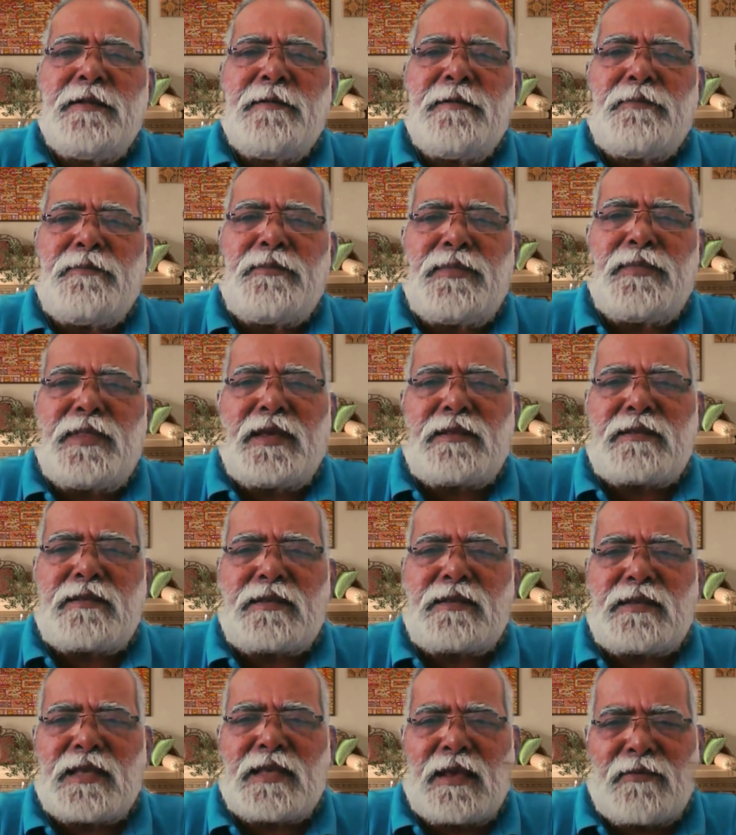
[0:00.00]
the
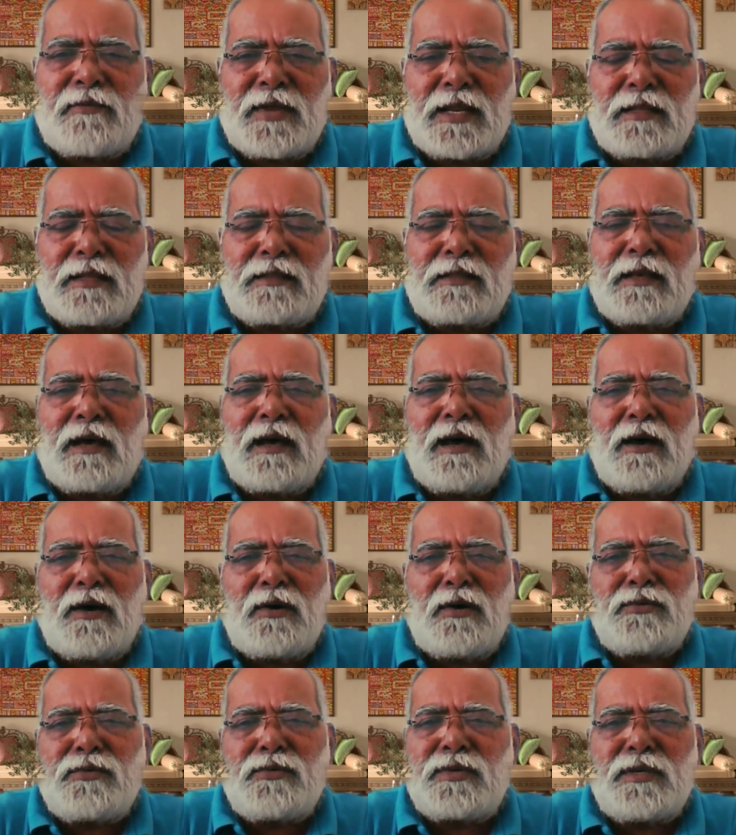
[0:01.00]
seventh
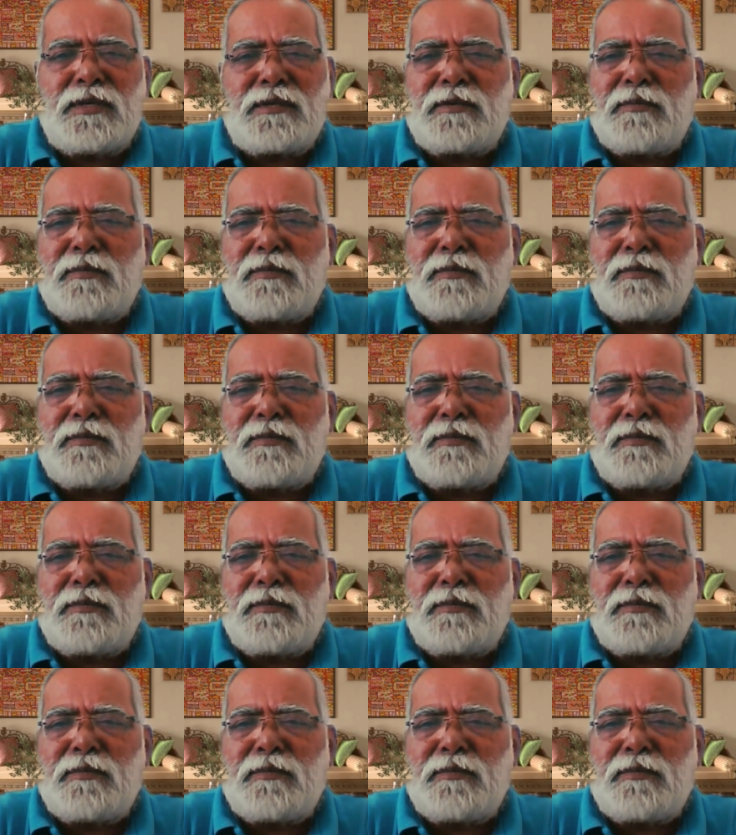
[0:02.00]
house is